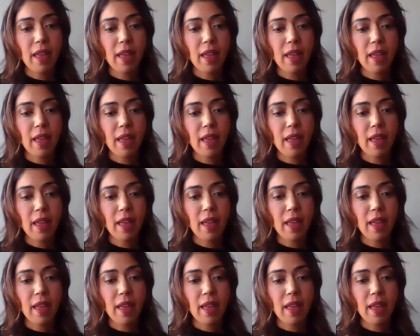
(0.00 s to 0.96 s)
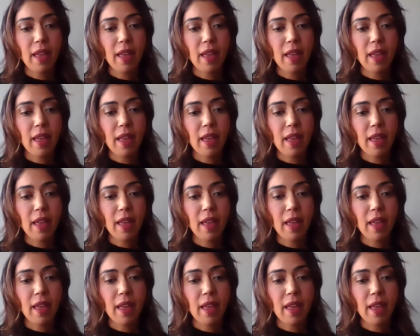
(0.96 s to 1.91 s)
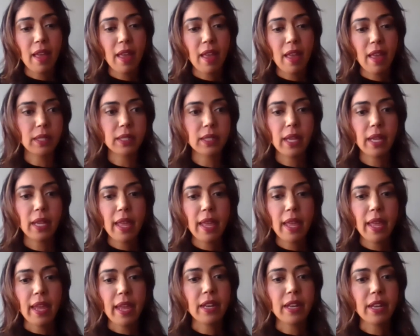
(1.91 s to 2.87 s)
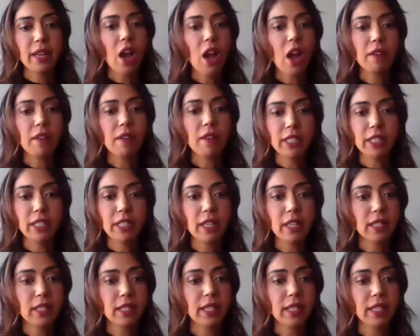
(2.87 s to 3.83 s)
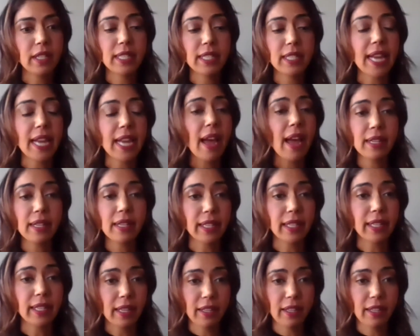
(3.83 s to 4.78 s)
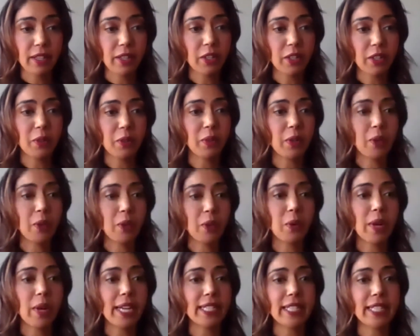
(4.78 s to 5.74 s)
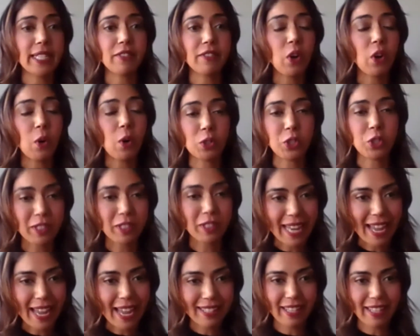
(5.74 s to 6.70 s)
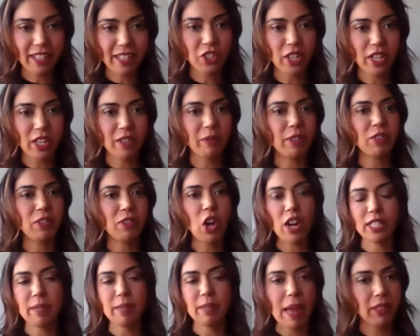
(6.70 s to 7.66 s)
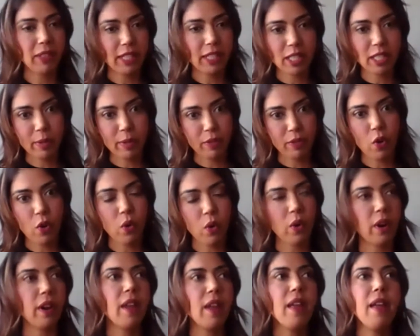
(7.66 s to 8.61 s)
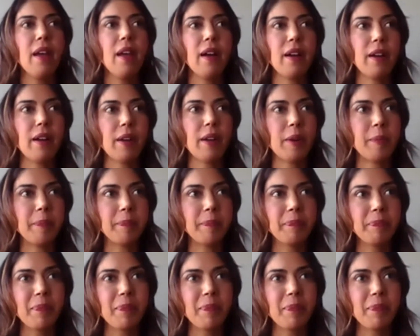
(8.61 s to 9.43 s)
to make those connections with families. And often it's taxing, the whole idea of cultural taxation. We've talked about this before, and